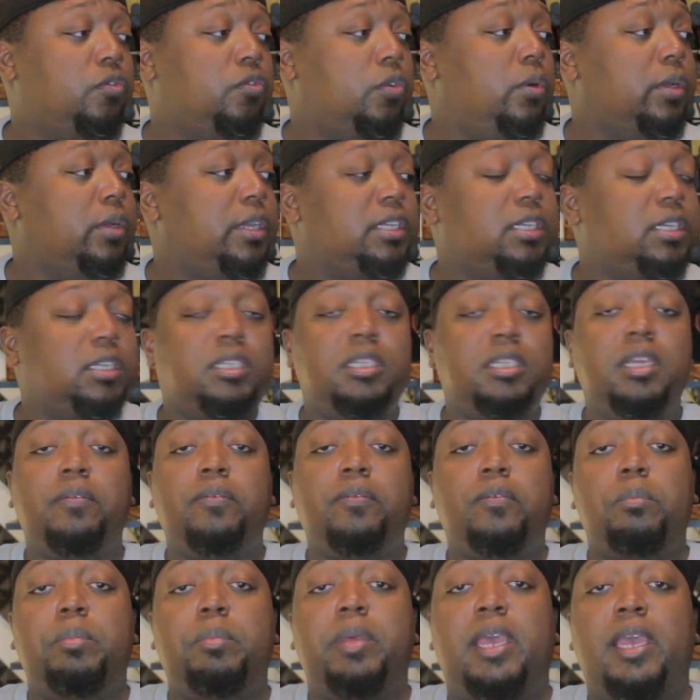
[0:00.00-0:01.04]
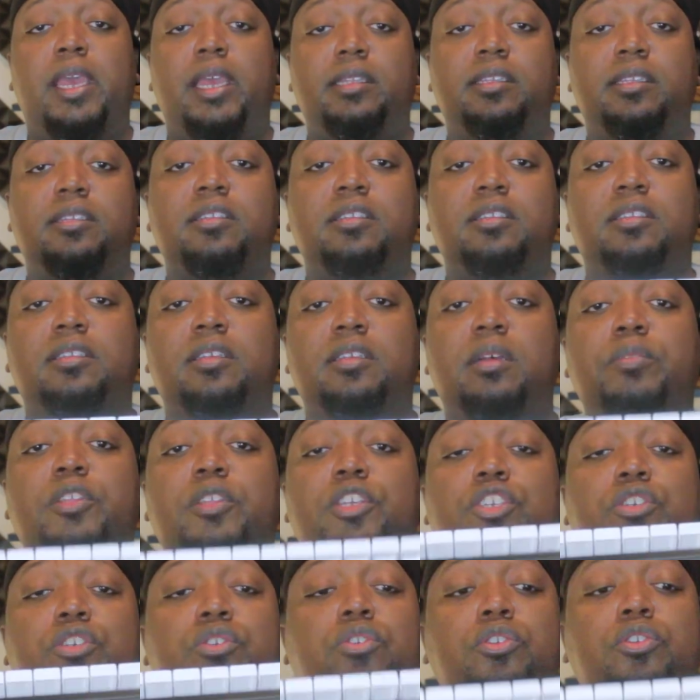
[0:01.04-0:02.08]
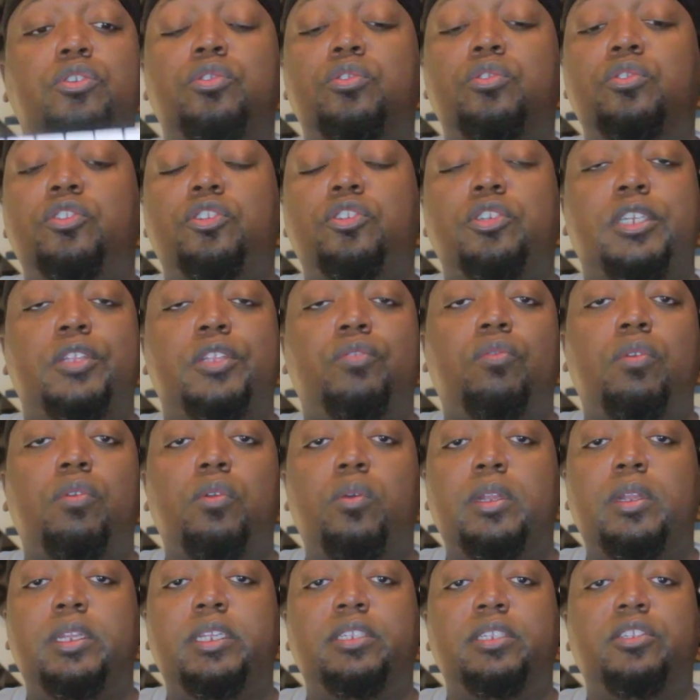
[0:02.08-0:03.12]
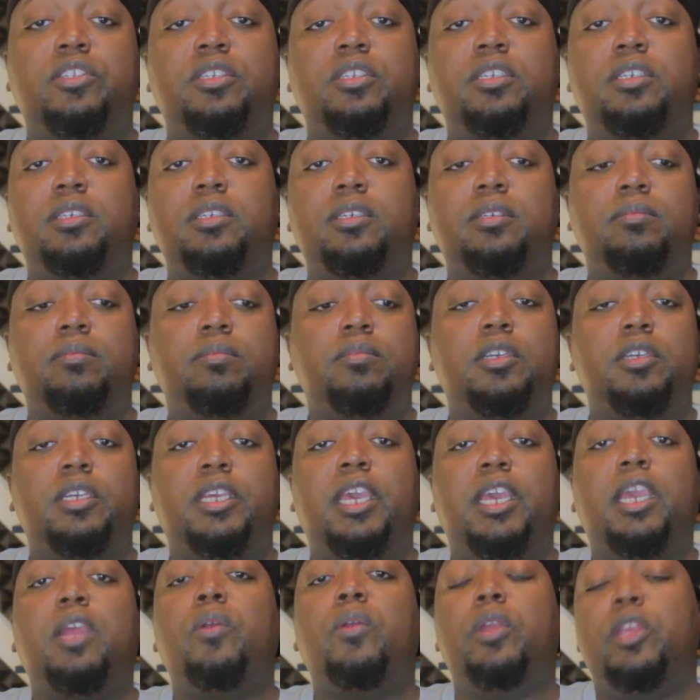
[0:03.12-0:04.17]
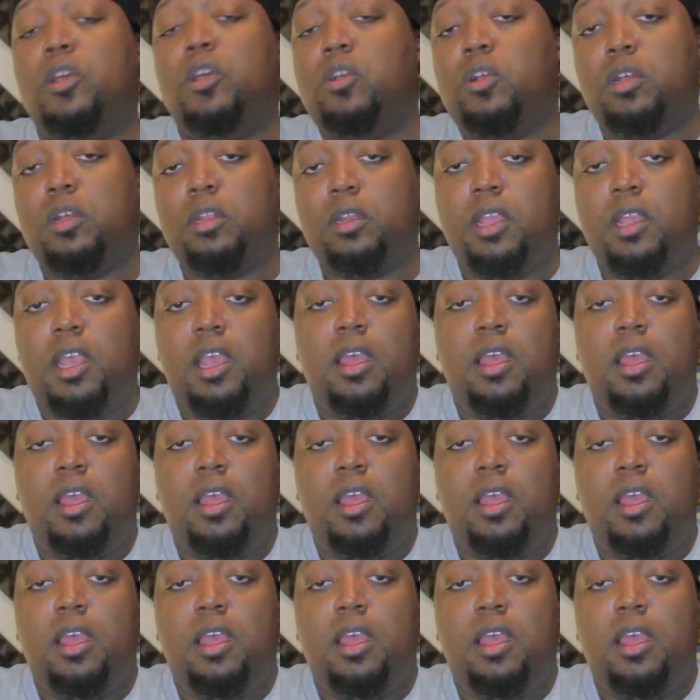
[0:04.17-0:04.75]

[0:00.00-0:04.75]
Throw it in your duffel bag. This is something you use. You could throw it into your carry-on.